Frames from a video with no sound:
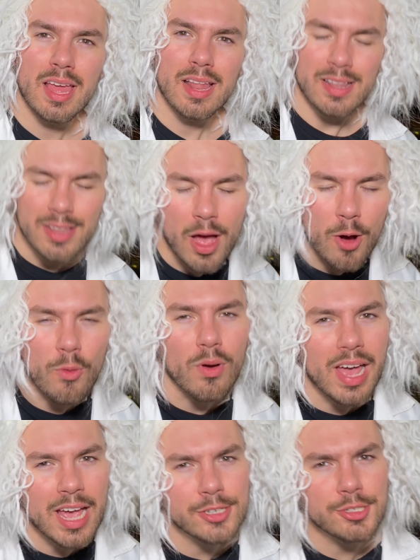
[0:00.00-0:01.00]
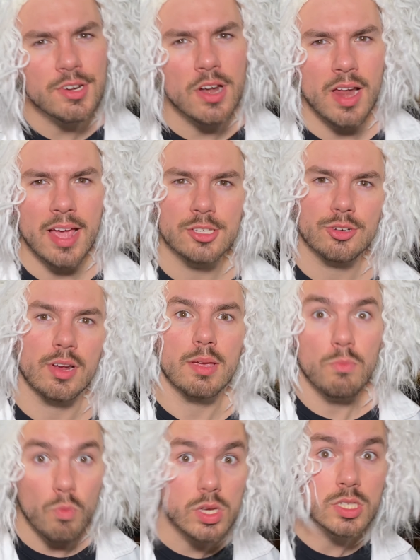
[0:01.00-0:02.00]
no, astronaut ice cream
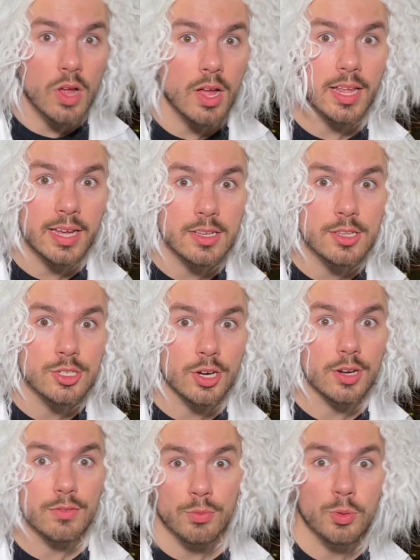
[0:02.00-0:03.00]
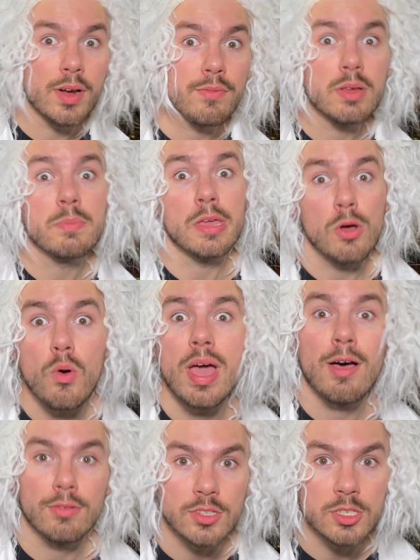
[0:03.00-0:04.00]
was not like a dessert for every meal
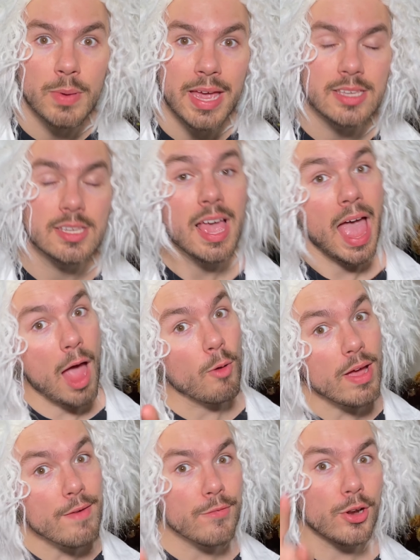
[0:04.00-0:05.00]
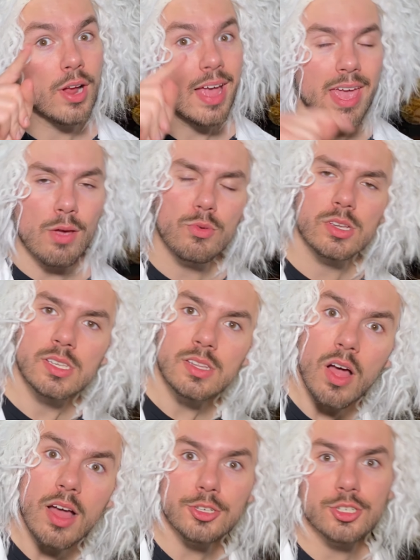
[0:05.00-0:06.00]
out in space. However, it was
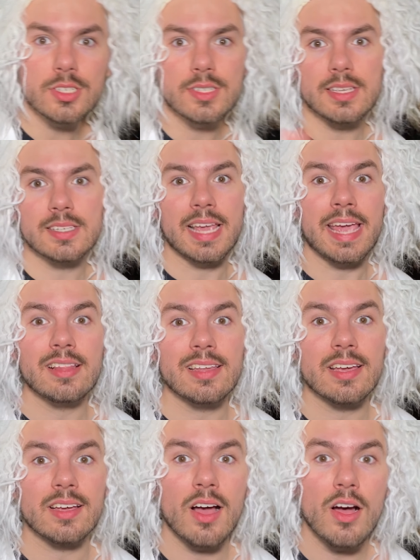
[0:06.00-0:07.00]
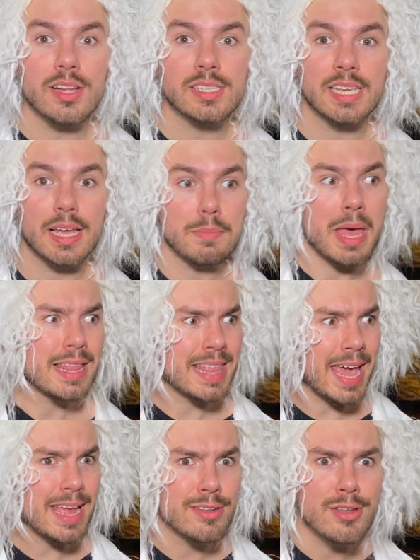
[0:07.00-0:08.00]
not just this alien concept that
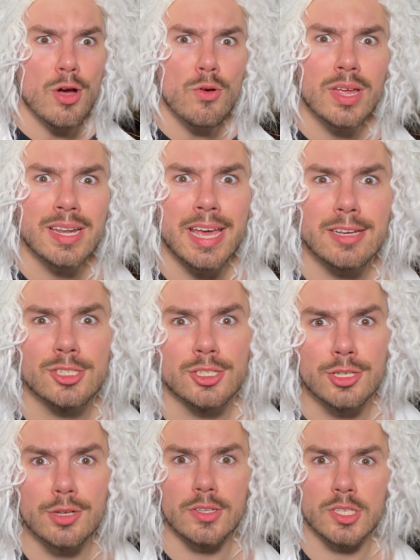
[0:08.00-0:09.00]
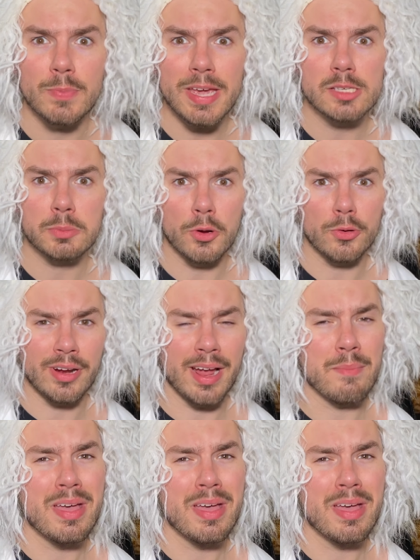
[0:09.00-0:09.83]
had no connection to the space program